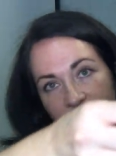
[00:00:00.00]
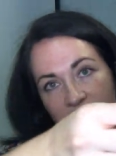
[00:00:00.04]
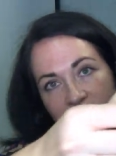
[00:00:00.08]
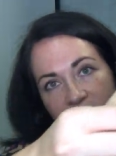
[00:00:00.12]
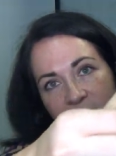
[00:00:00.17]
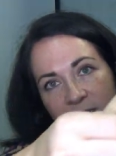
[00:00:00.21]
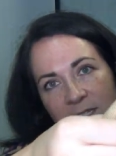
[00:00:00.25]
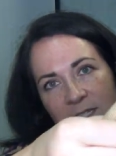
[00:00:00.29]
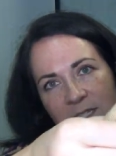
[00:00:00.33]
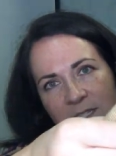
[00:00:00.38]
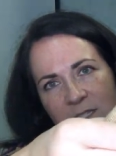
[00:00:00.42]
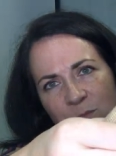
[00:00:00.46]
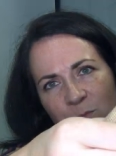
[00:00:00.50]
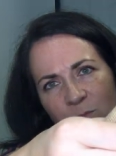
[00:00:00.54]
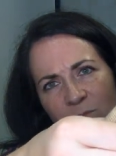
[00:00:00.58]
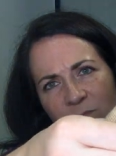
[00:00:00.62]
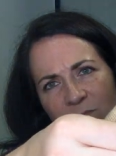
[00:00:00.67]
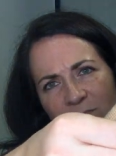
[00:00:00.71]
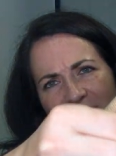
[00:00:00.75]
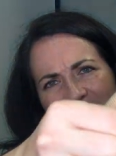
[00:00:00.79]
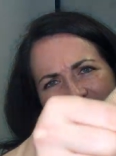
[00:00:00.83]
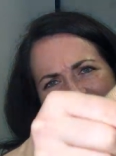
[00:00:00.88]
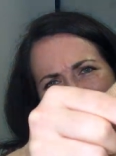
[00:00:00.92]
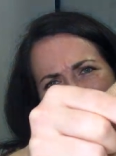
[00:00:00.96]
what it is,
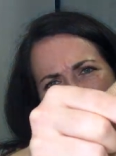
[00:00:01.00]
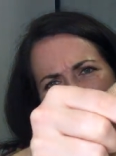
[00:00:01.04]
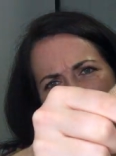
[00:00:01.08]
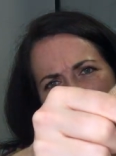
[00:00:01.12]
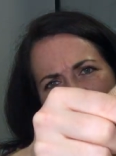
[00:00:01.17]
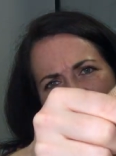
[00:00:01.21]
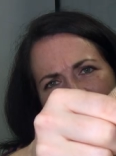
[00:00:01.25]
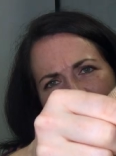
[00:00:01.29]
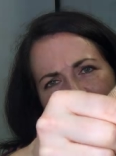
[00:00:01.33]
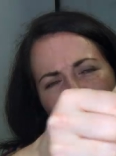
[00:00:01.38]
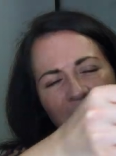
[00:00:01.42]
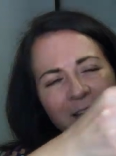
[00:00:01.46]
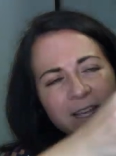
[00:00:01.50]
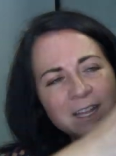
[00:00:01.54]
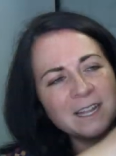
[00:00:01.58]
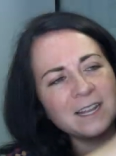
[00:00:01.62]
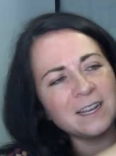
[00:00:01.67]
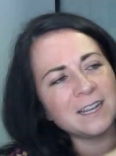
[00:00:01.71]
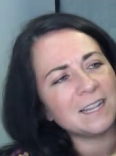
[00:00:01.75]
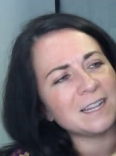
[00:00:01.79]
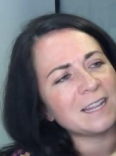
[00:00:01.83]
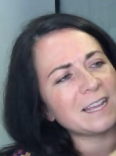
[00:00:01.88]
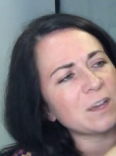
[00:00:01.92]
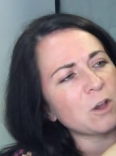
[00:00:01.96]
like jacket
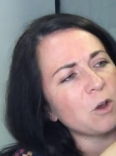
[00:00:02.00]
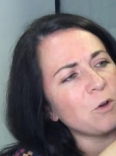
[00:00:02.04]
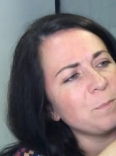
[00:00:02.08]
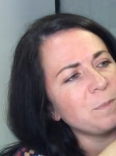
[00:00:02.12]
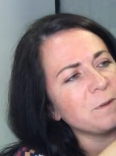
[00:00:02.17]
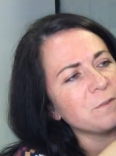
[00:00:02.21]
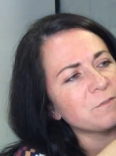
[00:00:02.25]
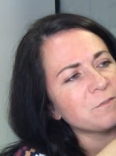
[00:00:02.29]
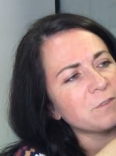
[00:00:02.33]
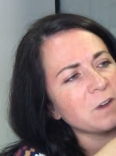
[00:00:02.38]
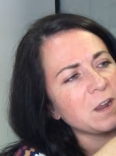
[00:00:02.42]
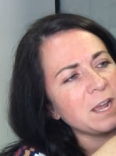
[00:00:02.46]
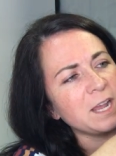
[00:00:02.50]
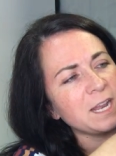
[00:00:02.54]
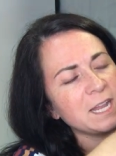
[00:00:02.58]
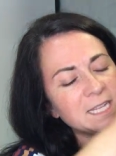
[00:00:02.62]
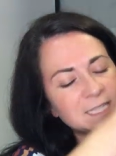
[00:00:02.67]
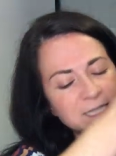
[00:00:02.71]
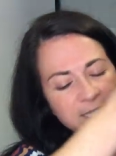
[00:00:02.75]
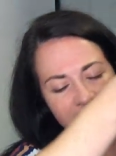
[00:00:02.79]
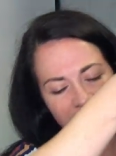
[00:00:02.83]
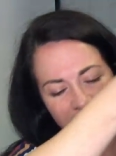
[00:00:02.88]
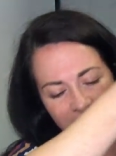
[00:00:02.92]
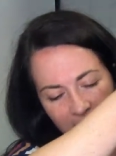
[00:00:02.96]
cardigan, like open front.
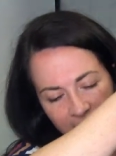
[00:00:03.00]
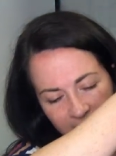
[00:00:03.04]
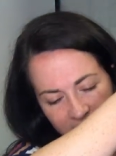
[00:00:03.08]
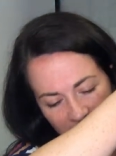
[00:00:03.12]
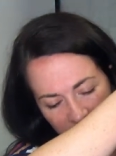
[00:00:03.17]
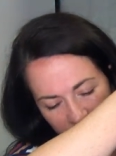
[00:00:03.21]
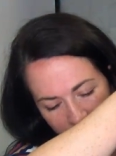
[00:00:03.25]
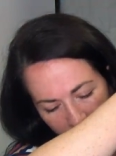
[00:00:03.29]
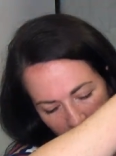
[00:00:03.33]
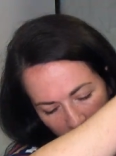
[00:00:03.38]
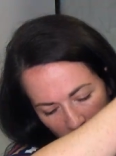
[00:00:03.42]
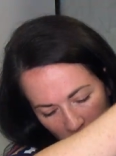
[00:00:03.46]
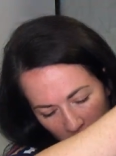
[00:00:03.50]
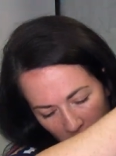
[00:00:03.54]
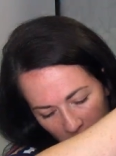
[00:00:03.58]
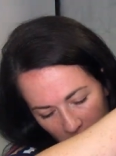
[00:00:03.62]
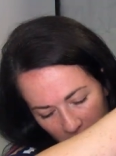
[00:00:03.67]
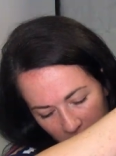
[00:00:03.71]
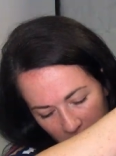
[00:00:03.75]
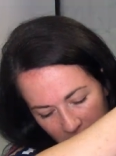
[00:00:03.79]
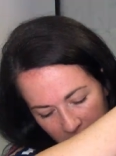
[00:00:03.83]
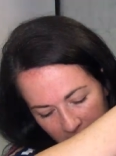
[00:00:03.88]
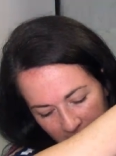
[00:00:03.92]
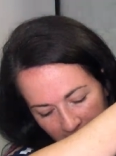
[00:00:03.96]
It's a size
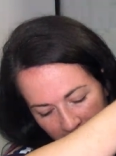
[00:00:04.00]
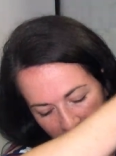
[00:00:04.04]
small.